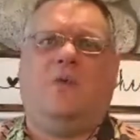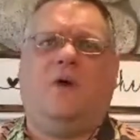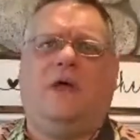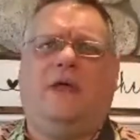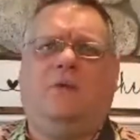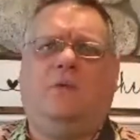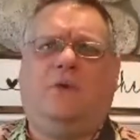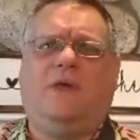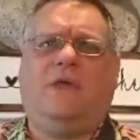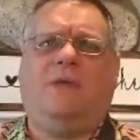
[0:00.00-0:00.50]

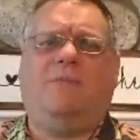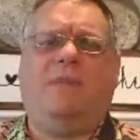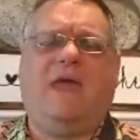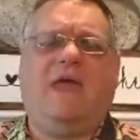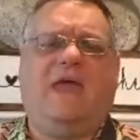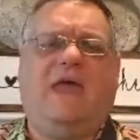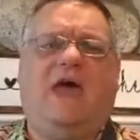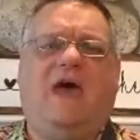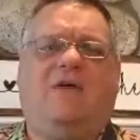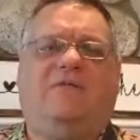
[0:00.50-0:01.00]
what we
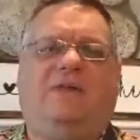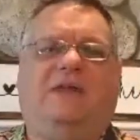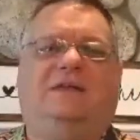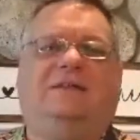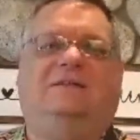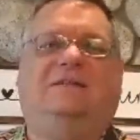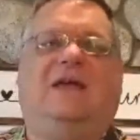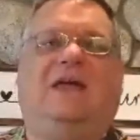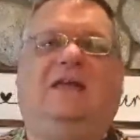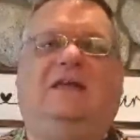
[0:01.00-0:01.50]
may have
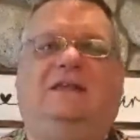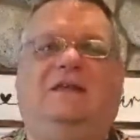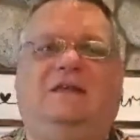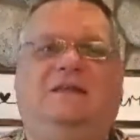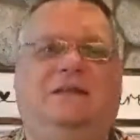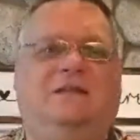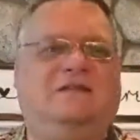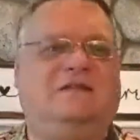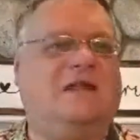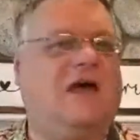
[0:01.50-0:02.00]

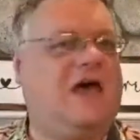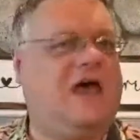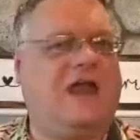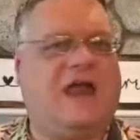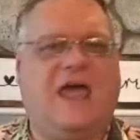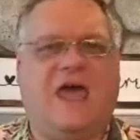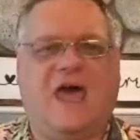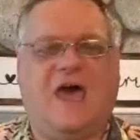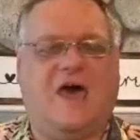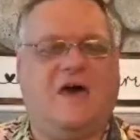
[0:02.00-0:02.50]
intended does
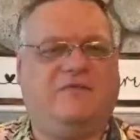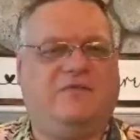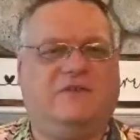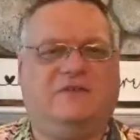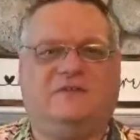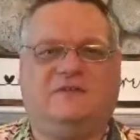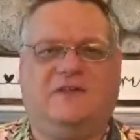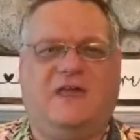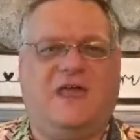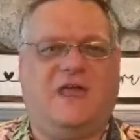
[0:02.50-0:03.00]
not have
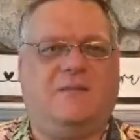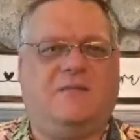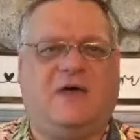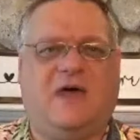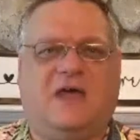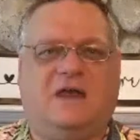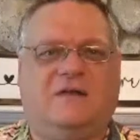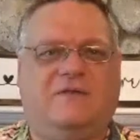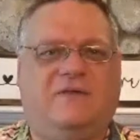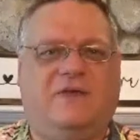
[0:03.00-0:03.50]
the same
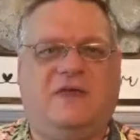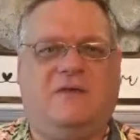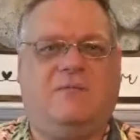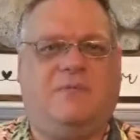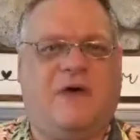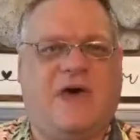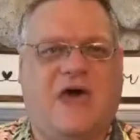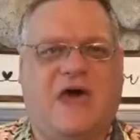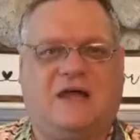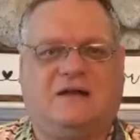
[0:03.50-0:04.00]
kind of
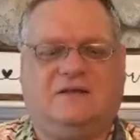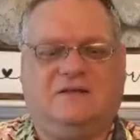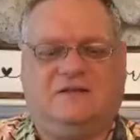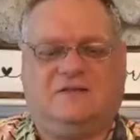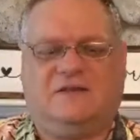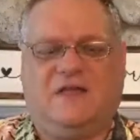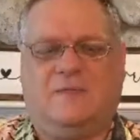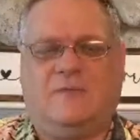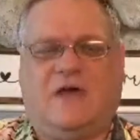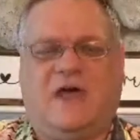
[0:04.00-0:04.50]
impact, the
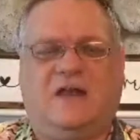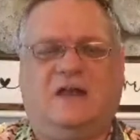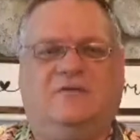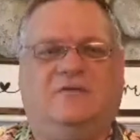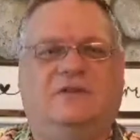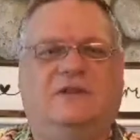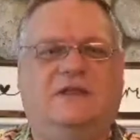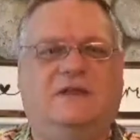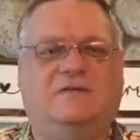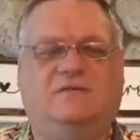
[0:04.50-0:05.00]
same kind
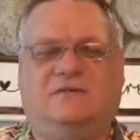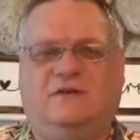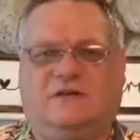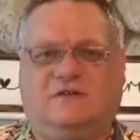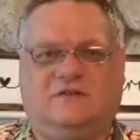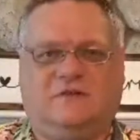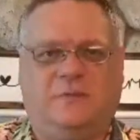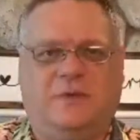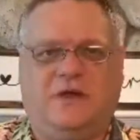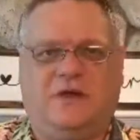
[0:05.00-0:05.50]
of lived
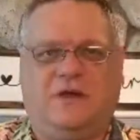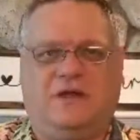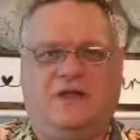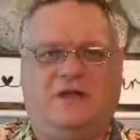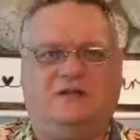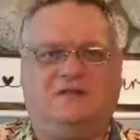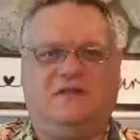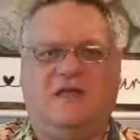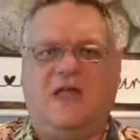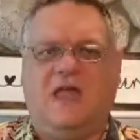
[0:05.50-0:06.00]

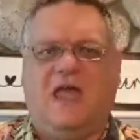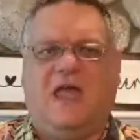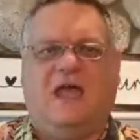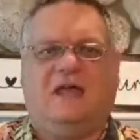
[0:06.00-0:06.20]
experience.